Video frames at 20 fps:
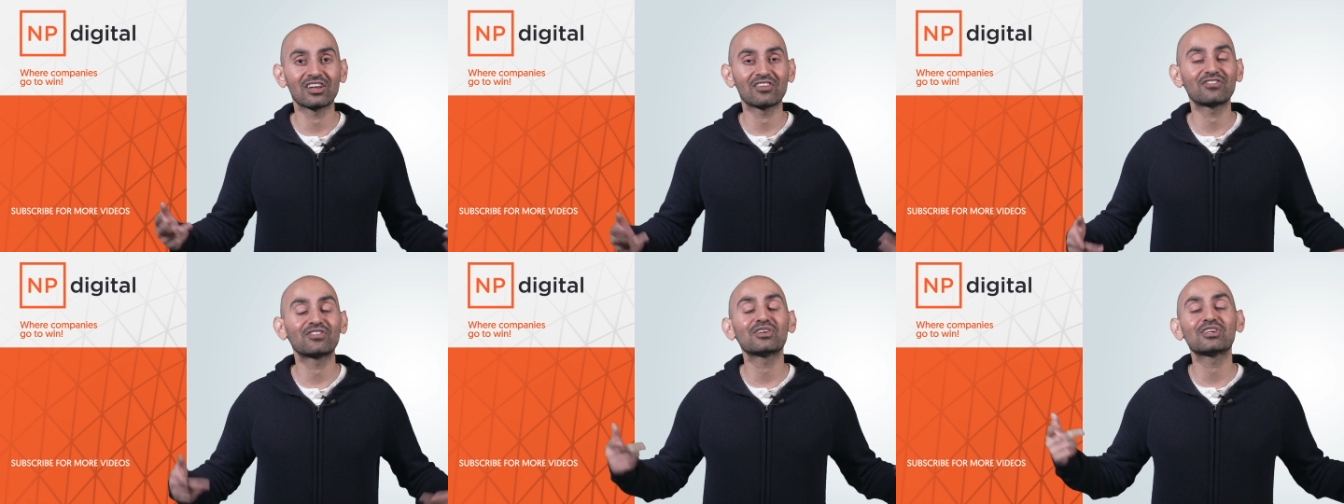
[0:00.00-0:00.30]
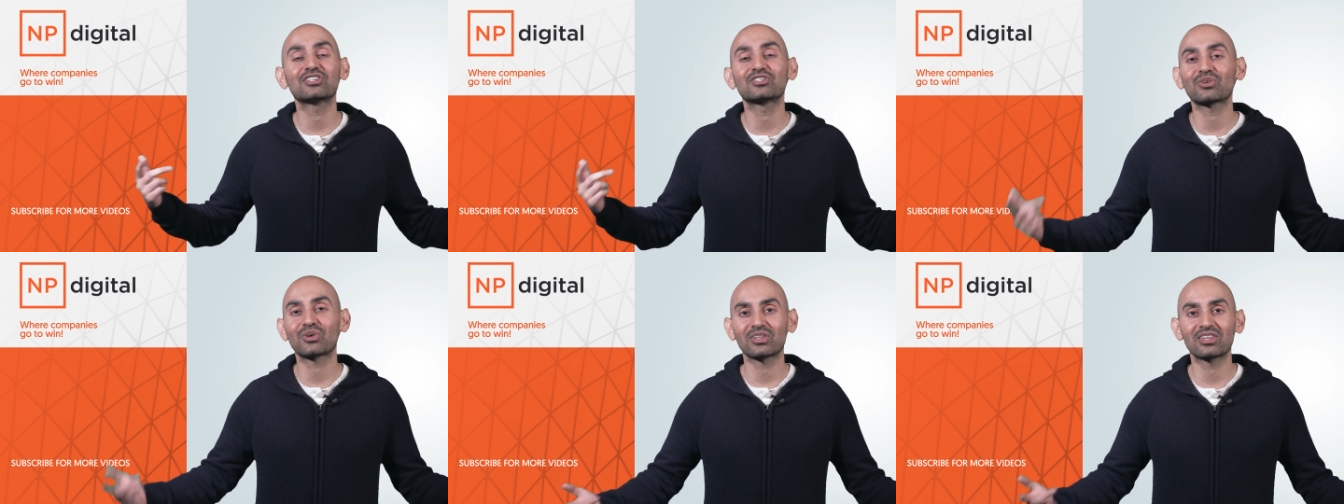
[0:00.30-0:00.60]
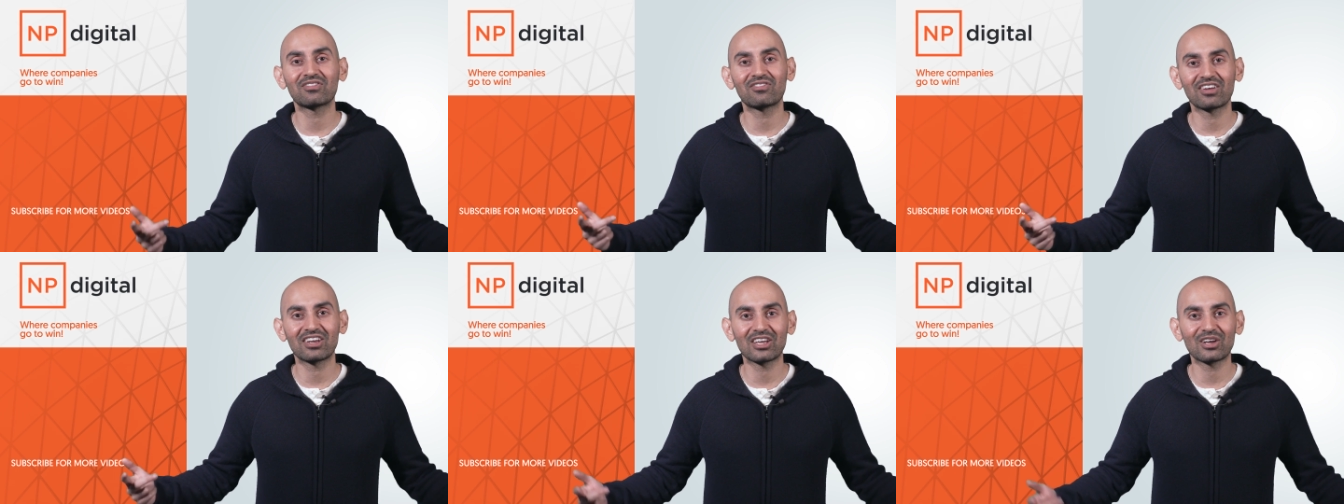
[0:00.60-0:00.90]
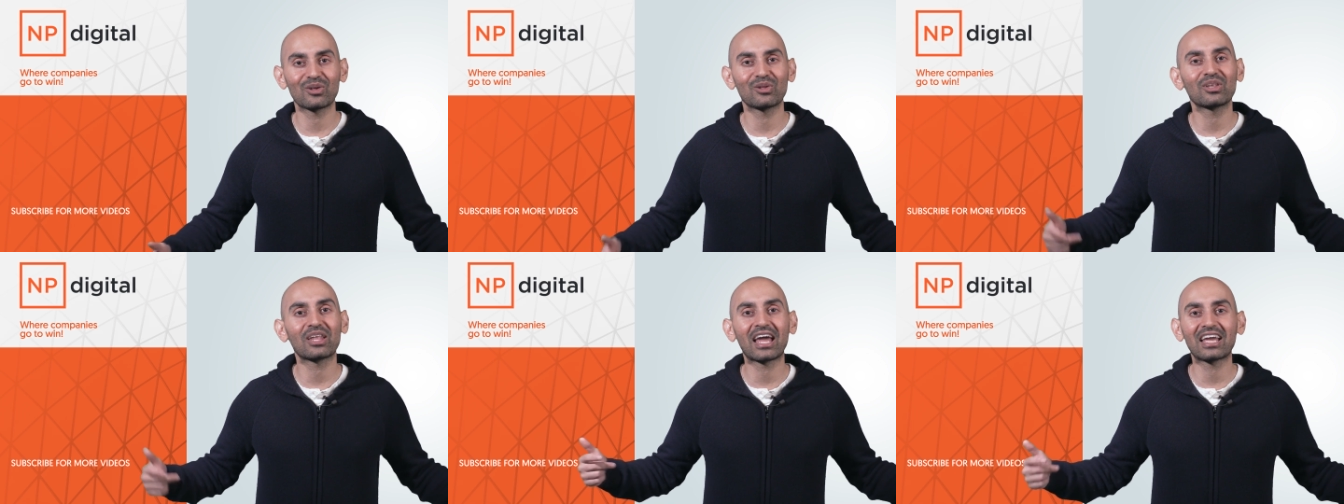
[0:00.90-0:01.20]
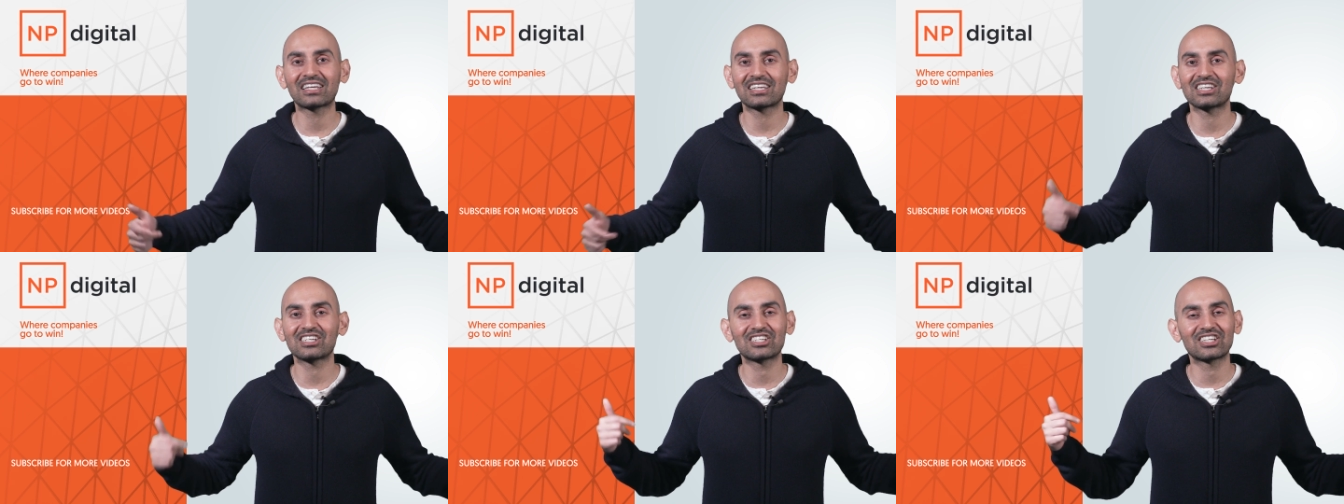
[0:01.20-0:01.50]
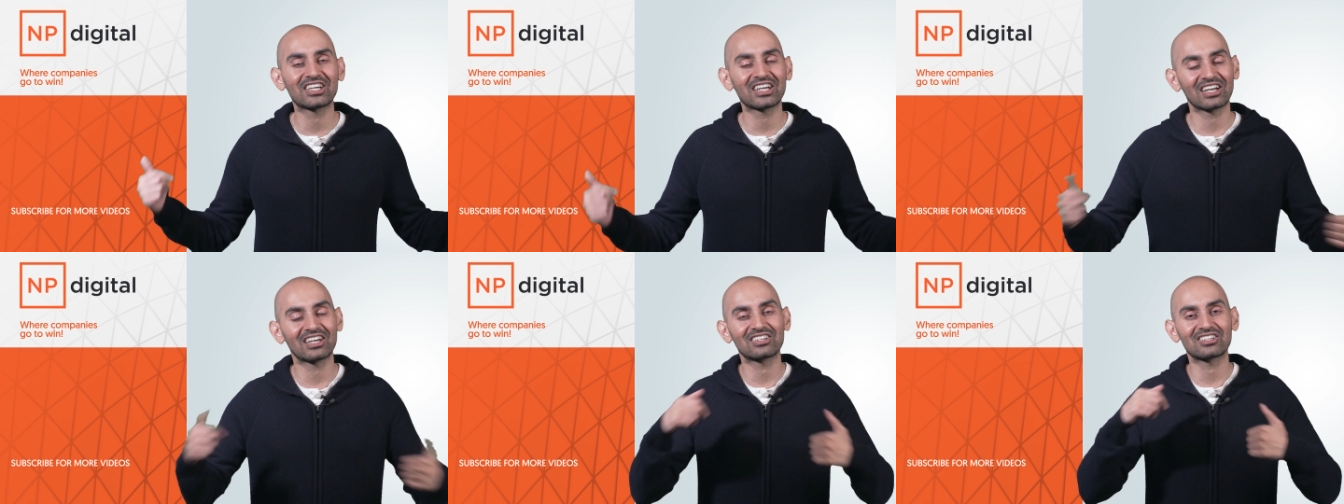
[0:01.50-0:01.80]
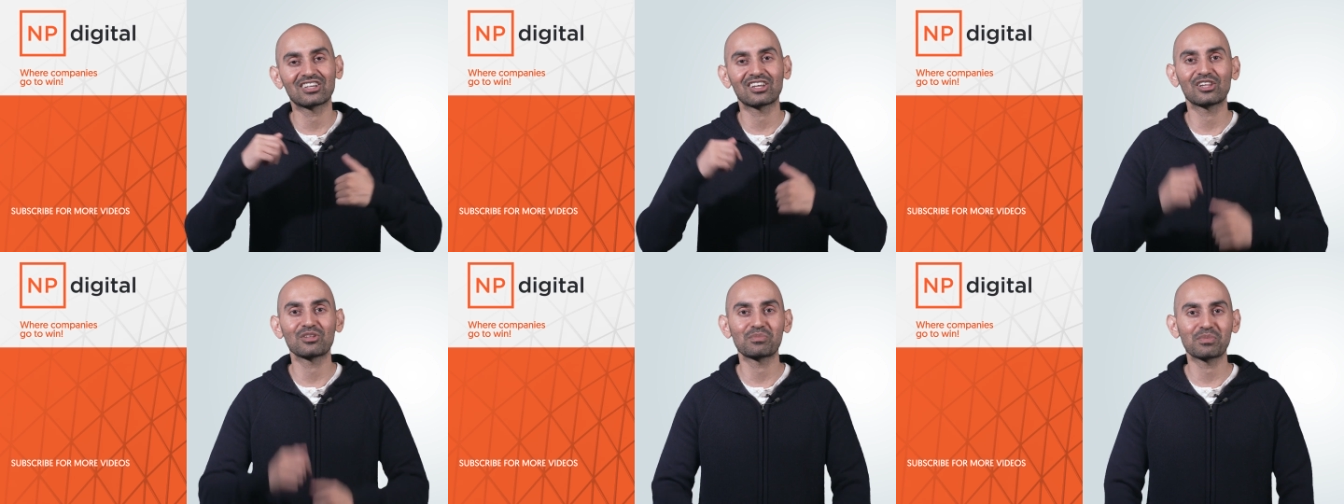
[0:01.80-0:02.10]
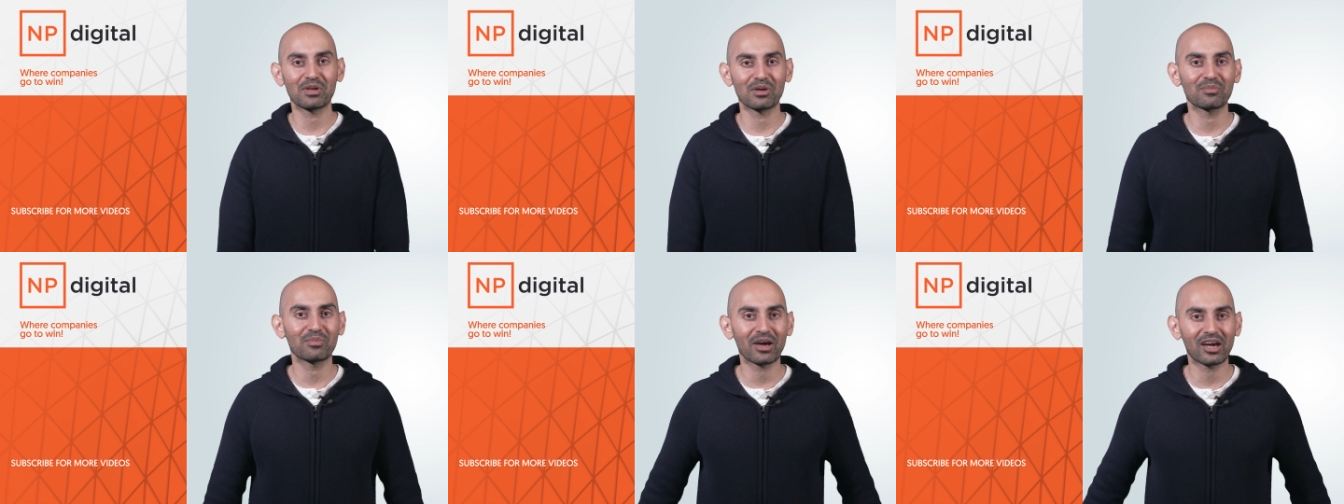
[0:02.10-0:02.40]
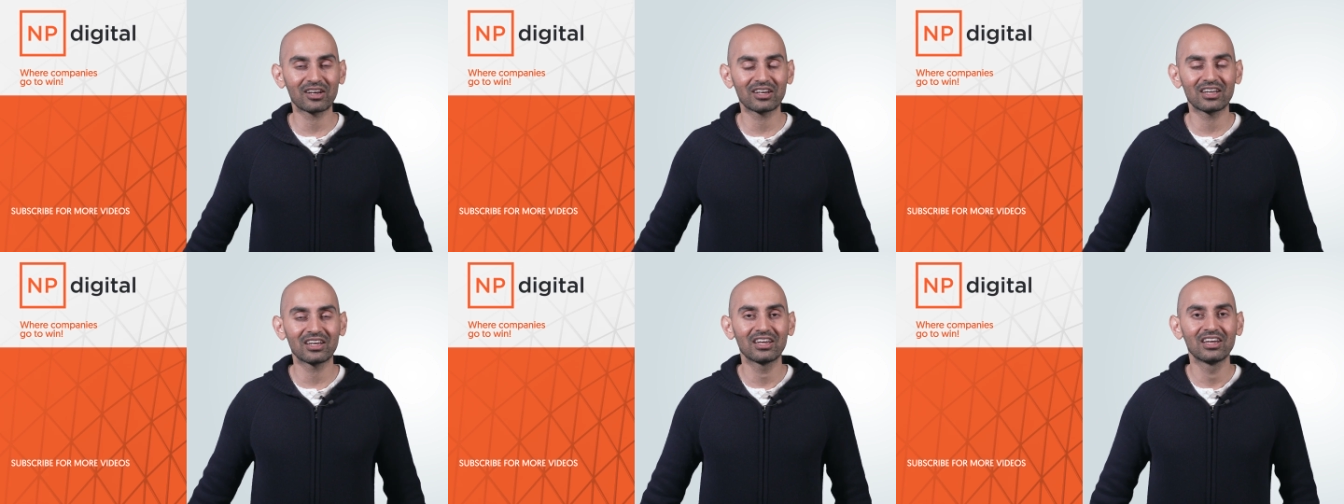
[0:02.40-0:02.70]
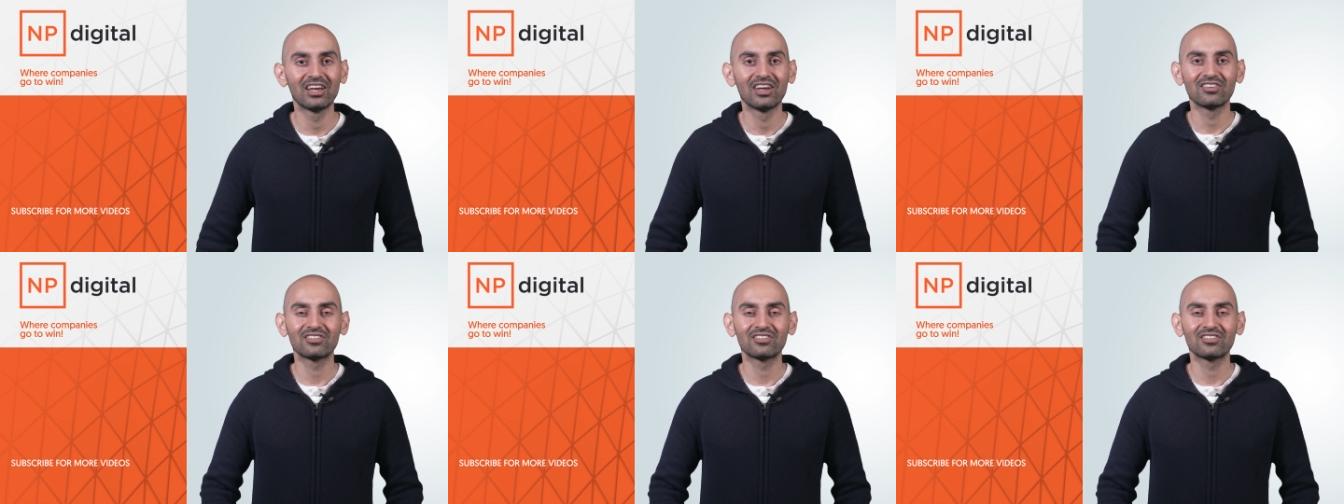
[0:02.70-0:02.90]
If you enjoyed the video, like it, share it, tell the people about it.